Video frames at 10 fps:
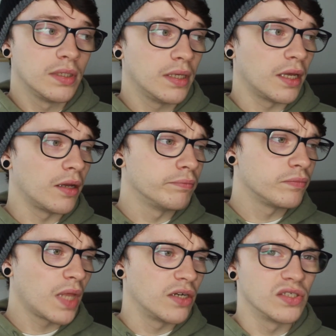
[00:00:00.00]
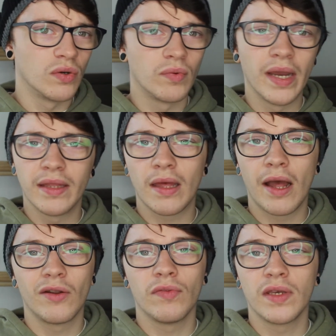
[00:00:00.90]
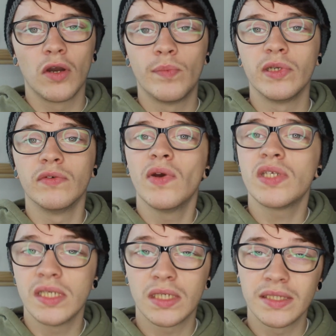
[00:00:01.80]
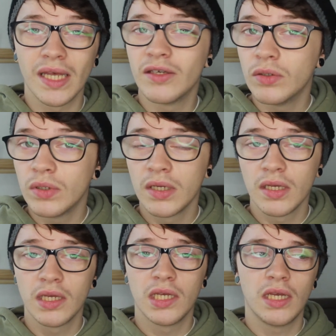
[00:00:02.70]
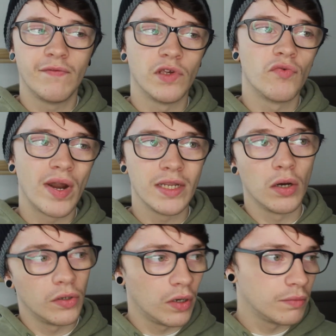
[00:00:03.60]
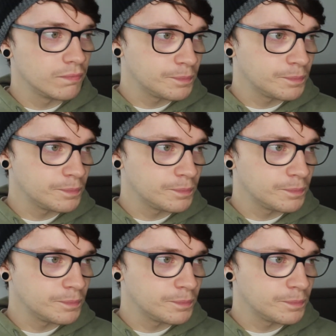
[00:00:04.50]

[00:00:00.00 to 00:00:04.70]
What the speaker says: There's no way, I don't think Open University can tell you if you're ready or not.